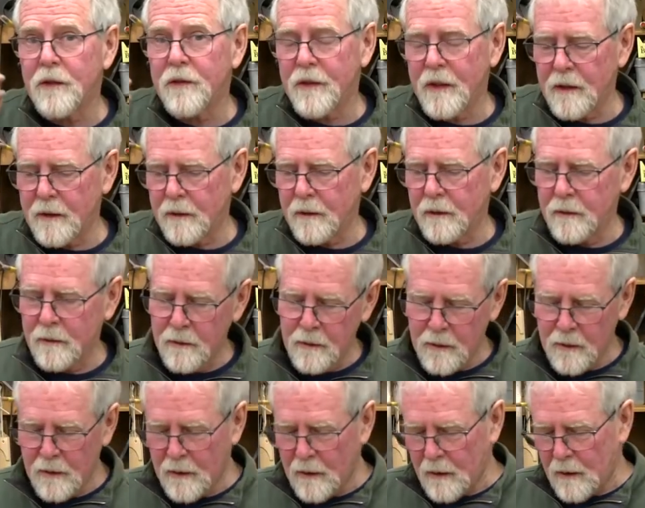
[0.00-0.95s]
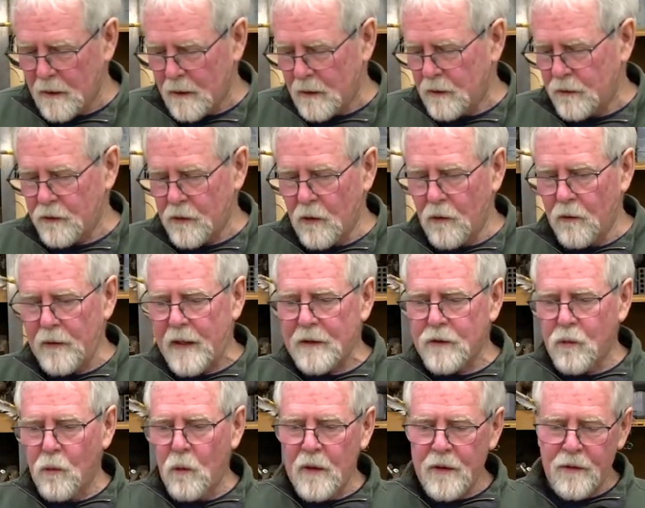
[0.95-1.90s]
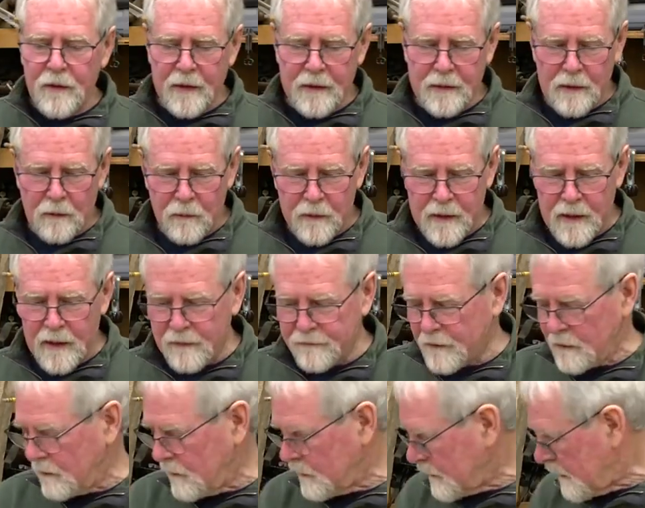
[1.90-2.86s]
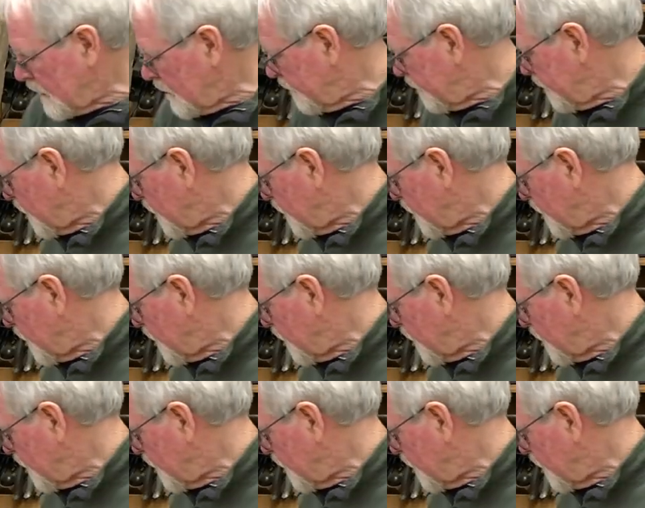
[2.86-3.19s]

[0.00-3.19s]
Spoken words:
thin. So that's one thing that we have to look out